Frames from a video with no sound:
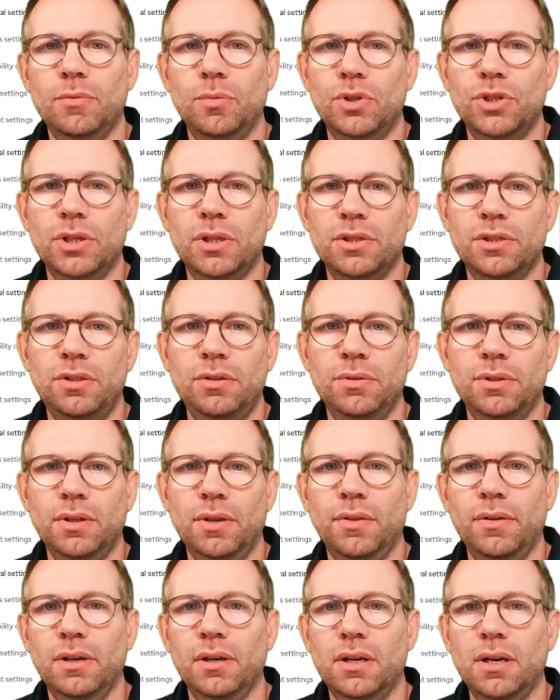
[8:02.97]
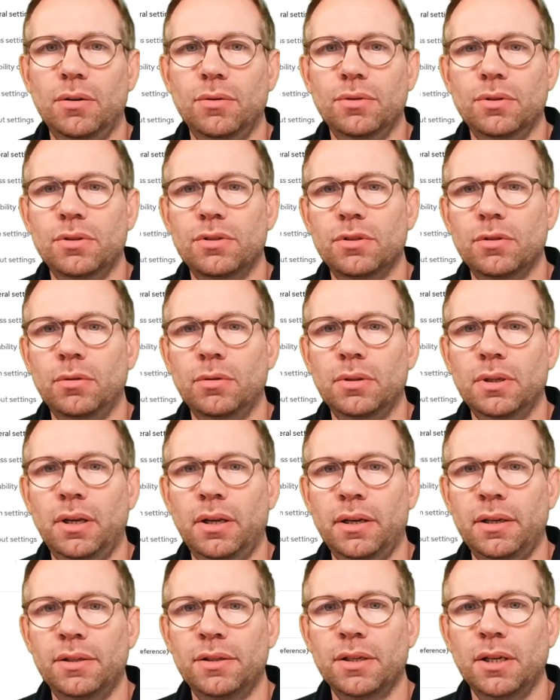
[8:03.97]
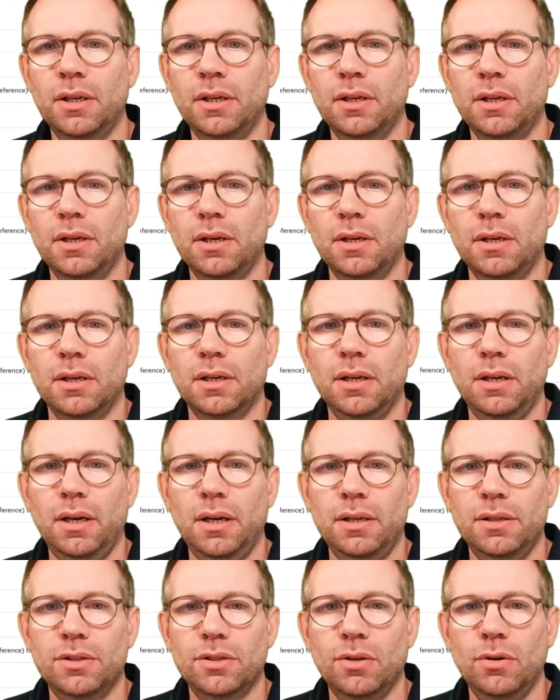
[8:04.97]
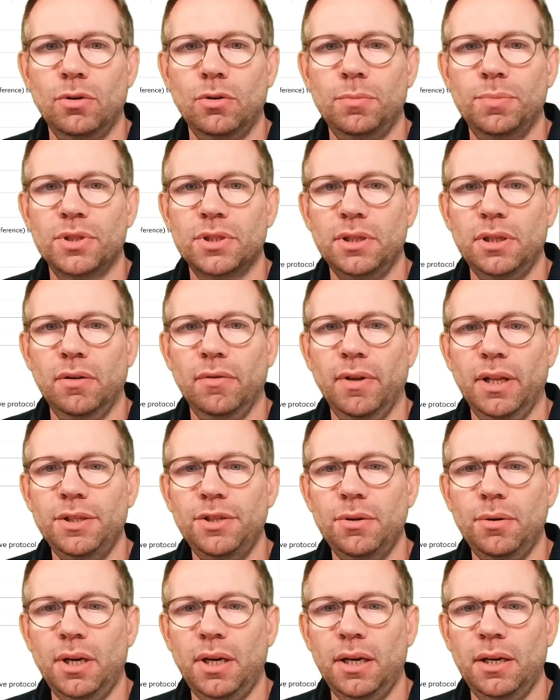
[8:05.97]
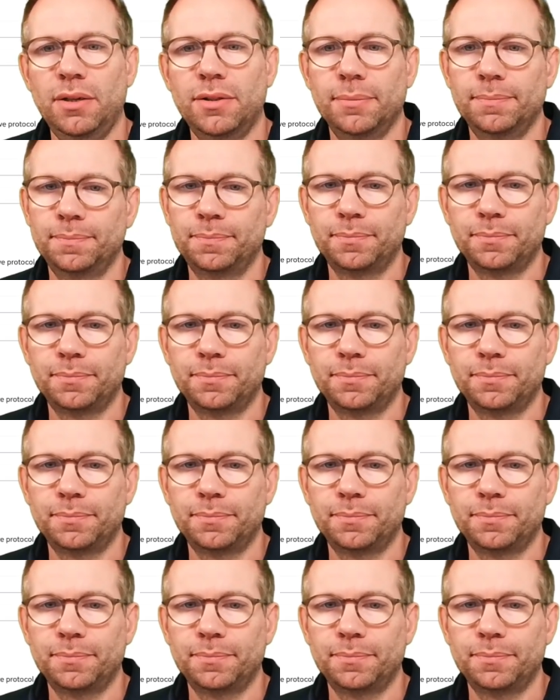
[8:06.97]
We're just using the account console client scopes, evaluate,